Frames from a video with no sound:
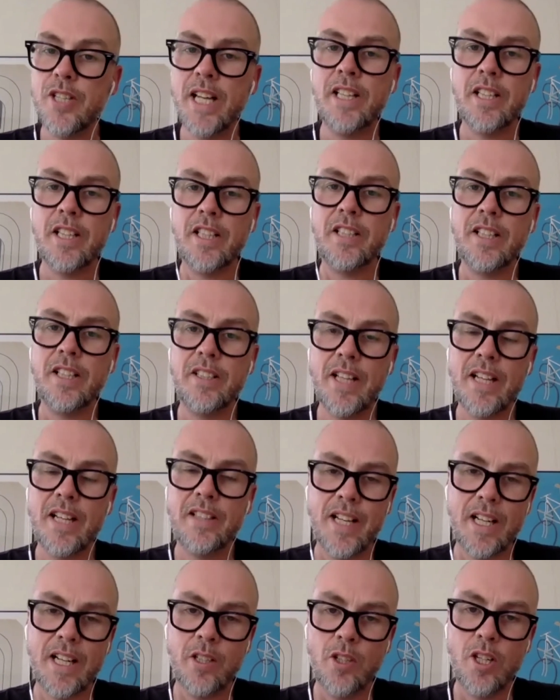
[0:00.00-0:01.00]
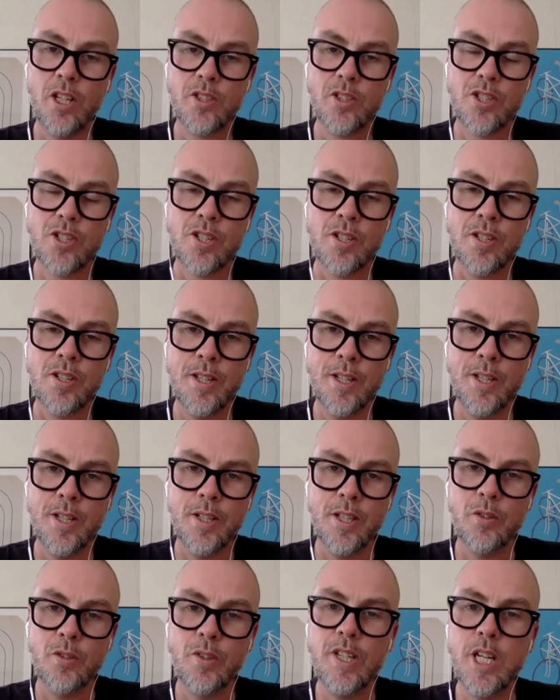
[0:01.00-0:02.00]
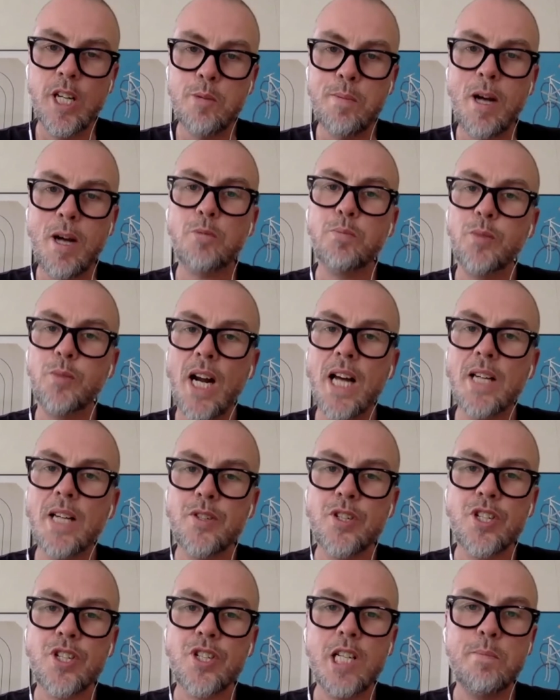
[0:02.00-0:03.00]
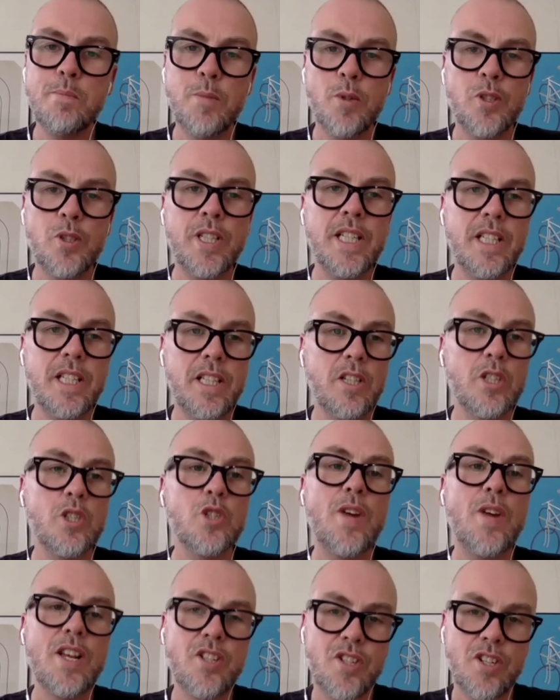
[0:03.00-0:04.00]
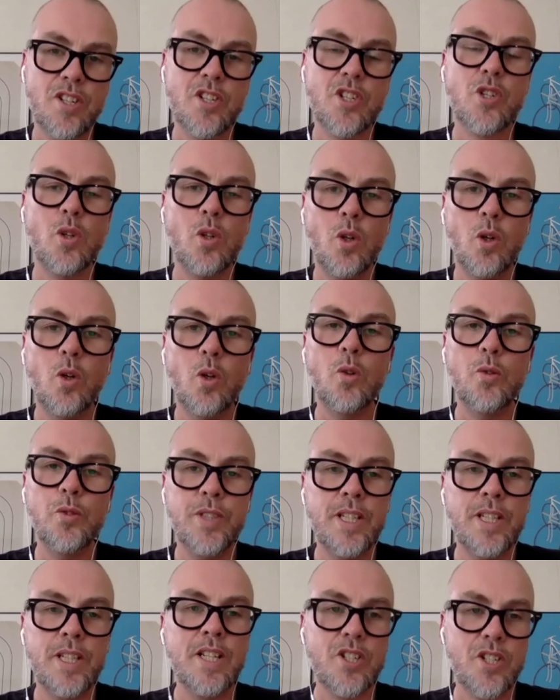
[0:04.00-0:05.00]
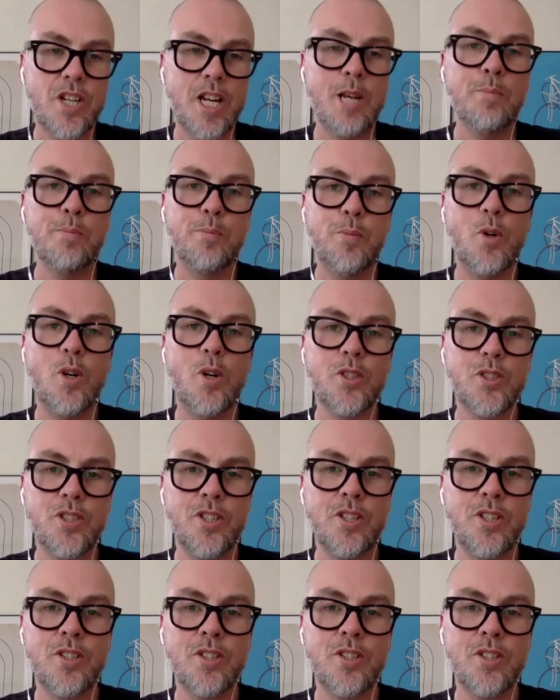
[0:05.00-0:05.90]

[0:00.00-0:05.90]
And they're not really about privacy, but he addresses all these important